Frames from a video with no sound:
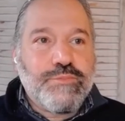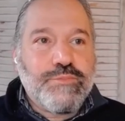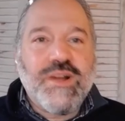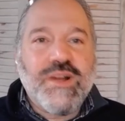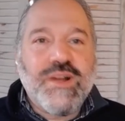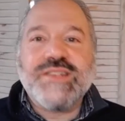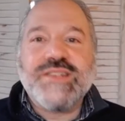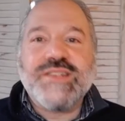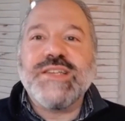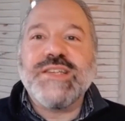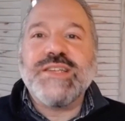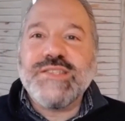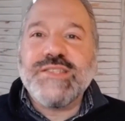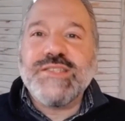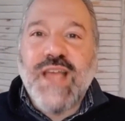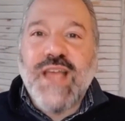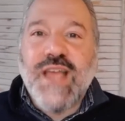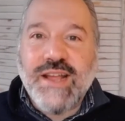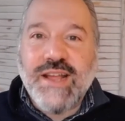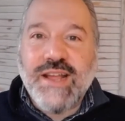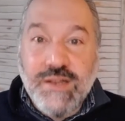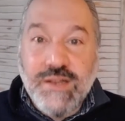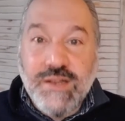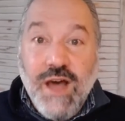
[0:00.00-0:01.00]
presence
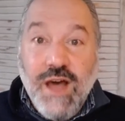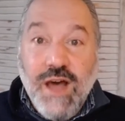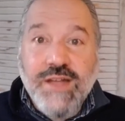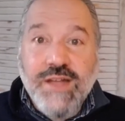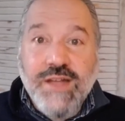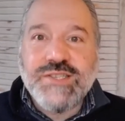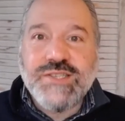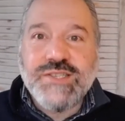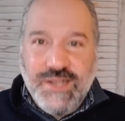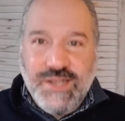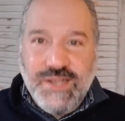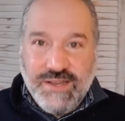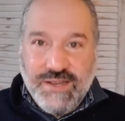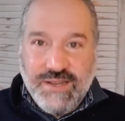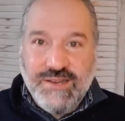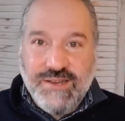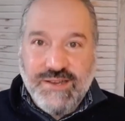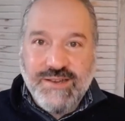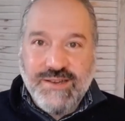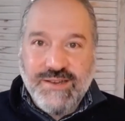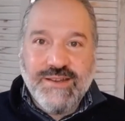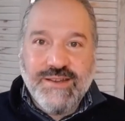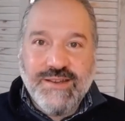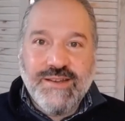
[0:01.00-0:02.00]
agnostic
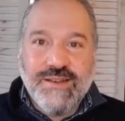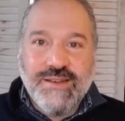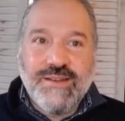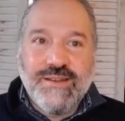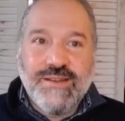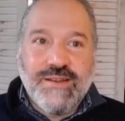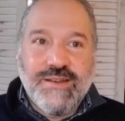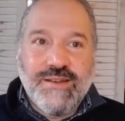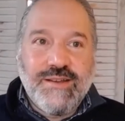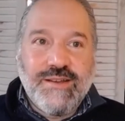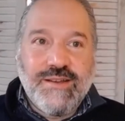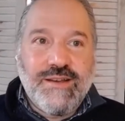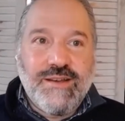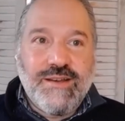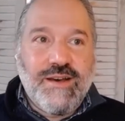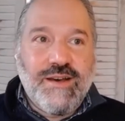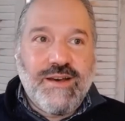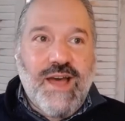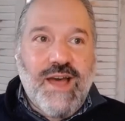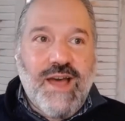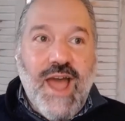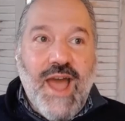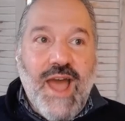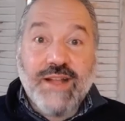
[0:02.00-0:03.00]

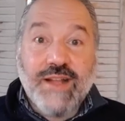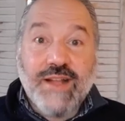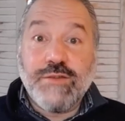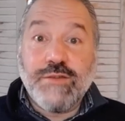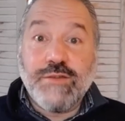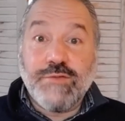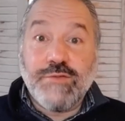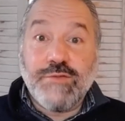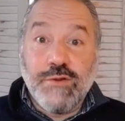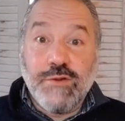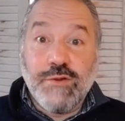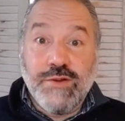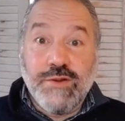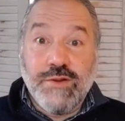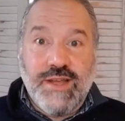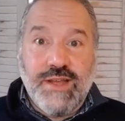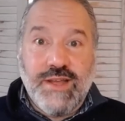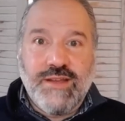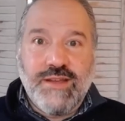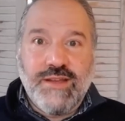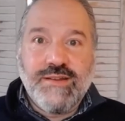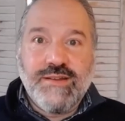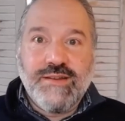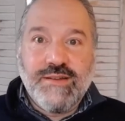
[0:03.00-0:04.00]
active
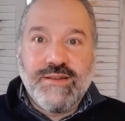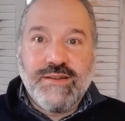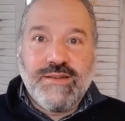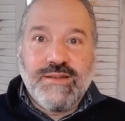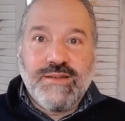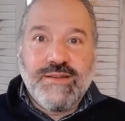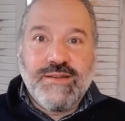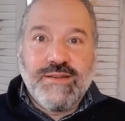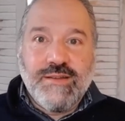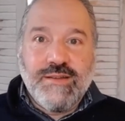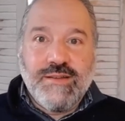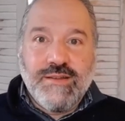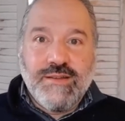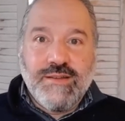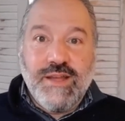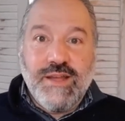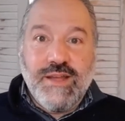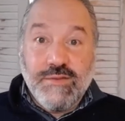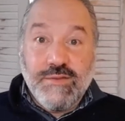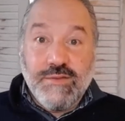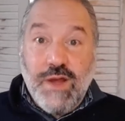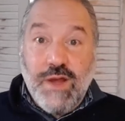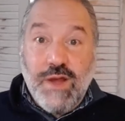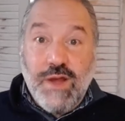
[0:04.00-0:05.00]
learning
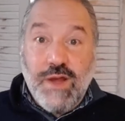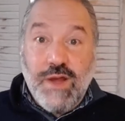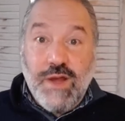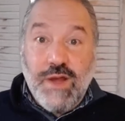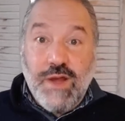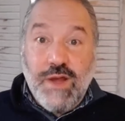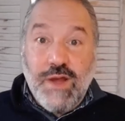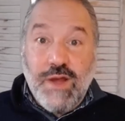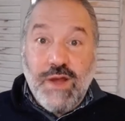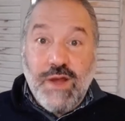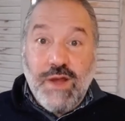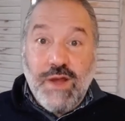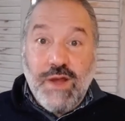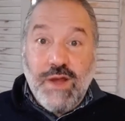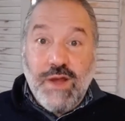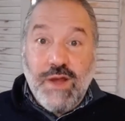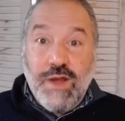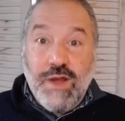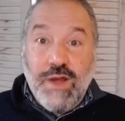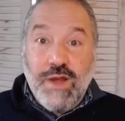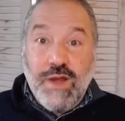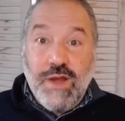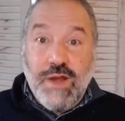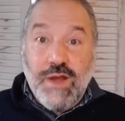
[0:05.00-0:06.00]
environment
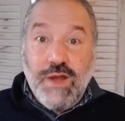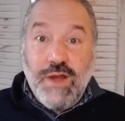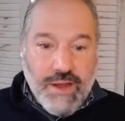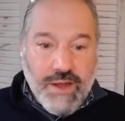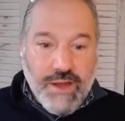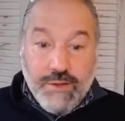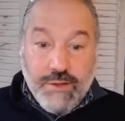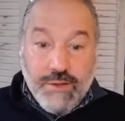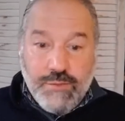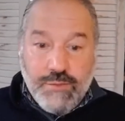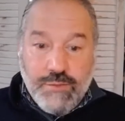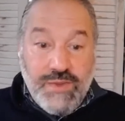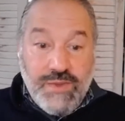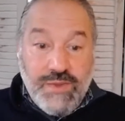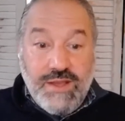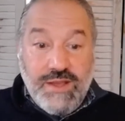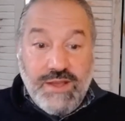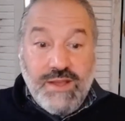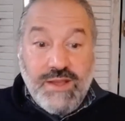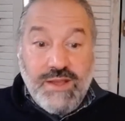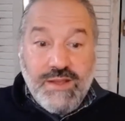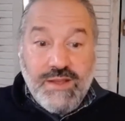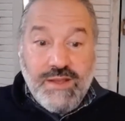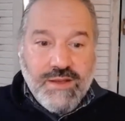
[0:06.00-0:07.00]
where I could
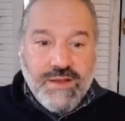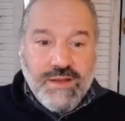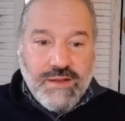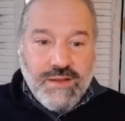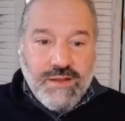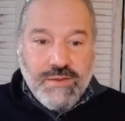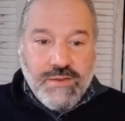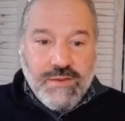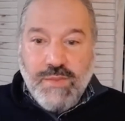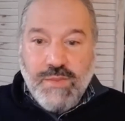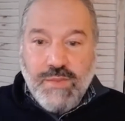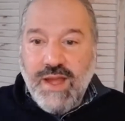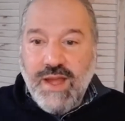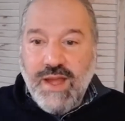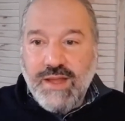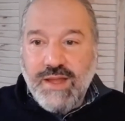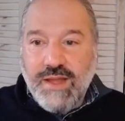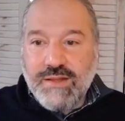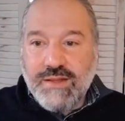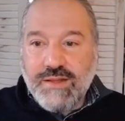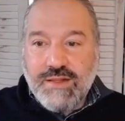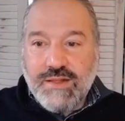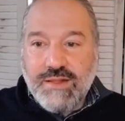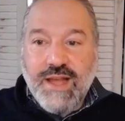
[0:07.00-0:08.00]
be,
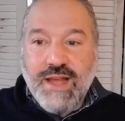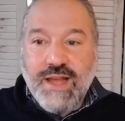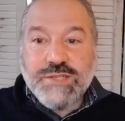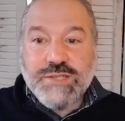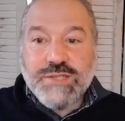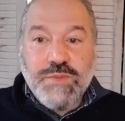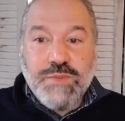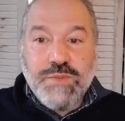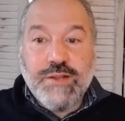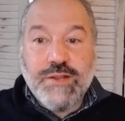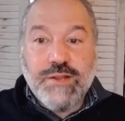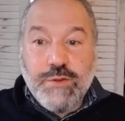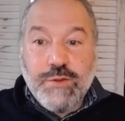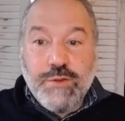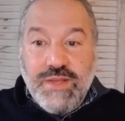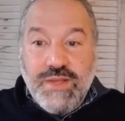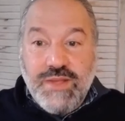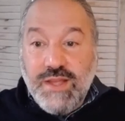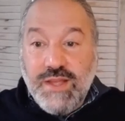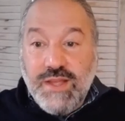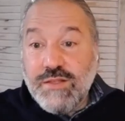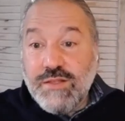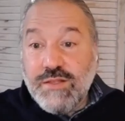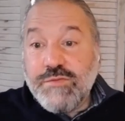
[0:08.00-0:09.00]
my classmate could
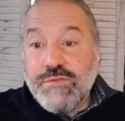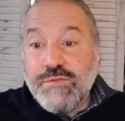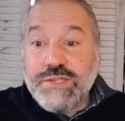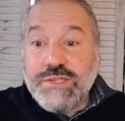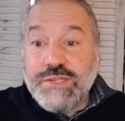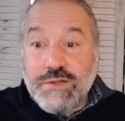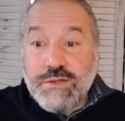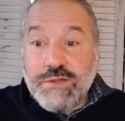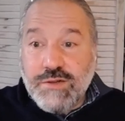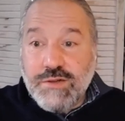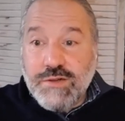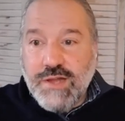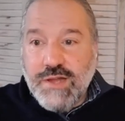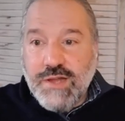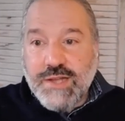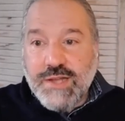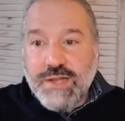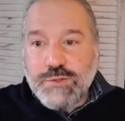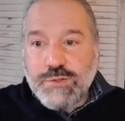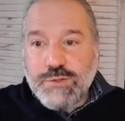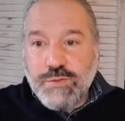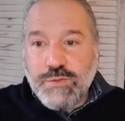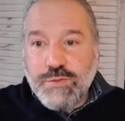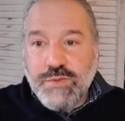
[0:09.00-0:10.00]
be in the physical
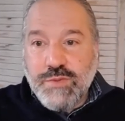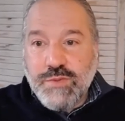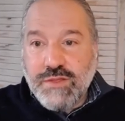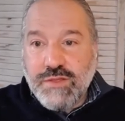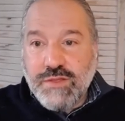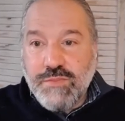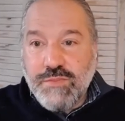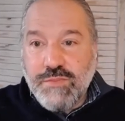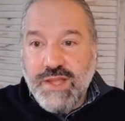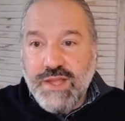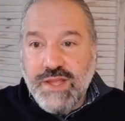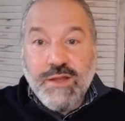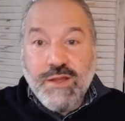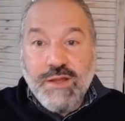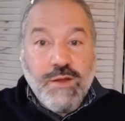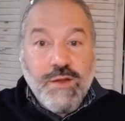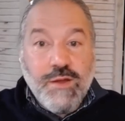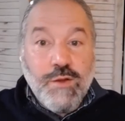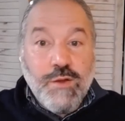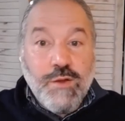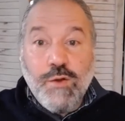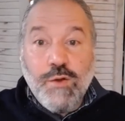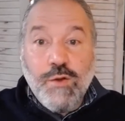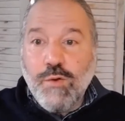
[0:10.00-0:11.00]
classroom with me
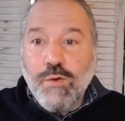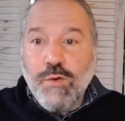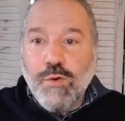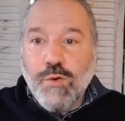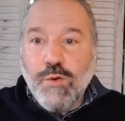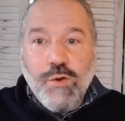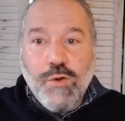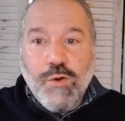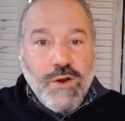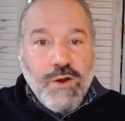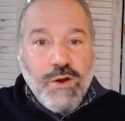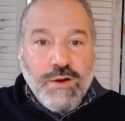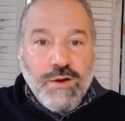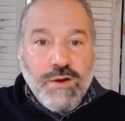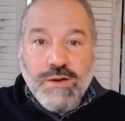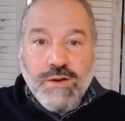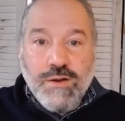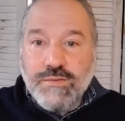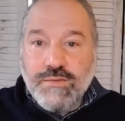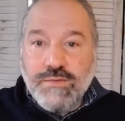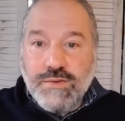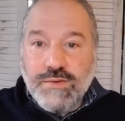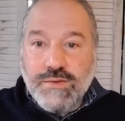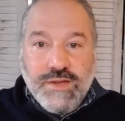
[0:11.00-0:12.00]

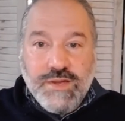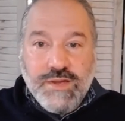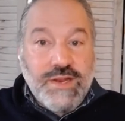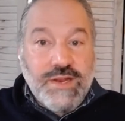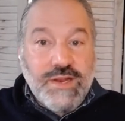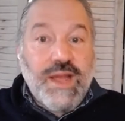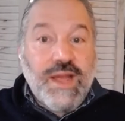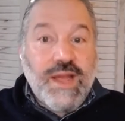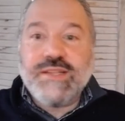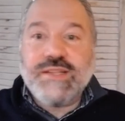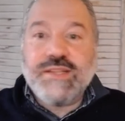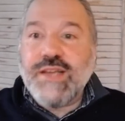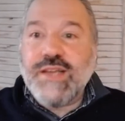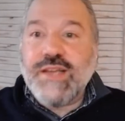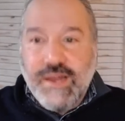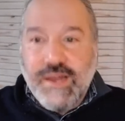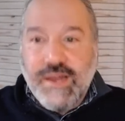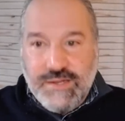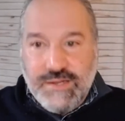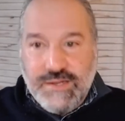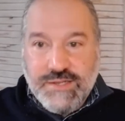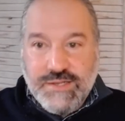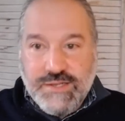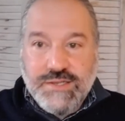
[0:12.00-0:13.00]
or connecting
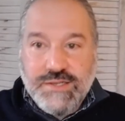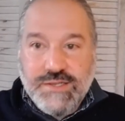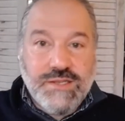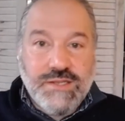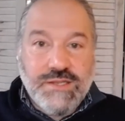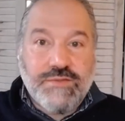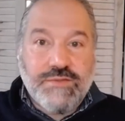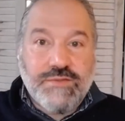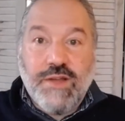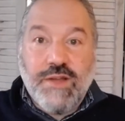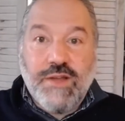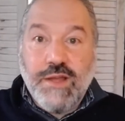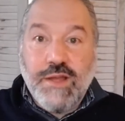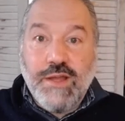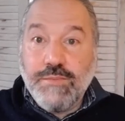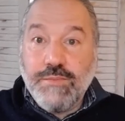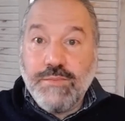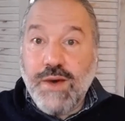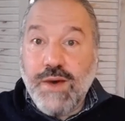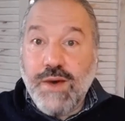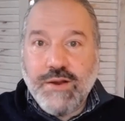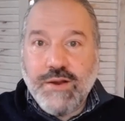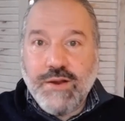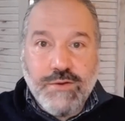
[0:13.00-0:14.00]
at a distance via
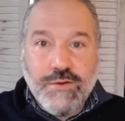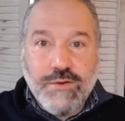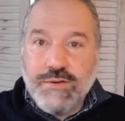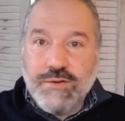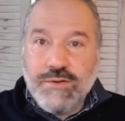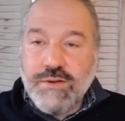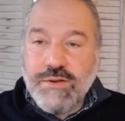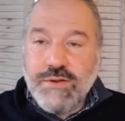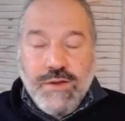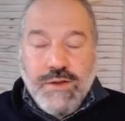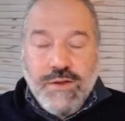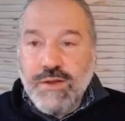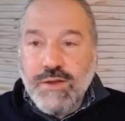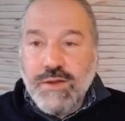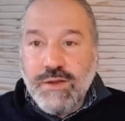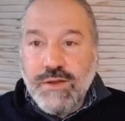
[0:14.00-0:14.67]
modern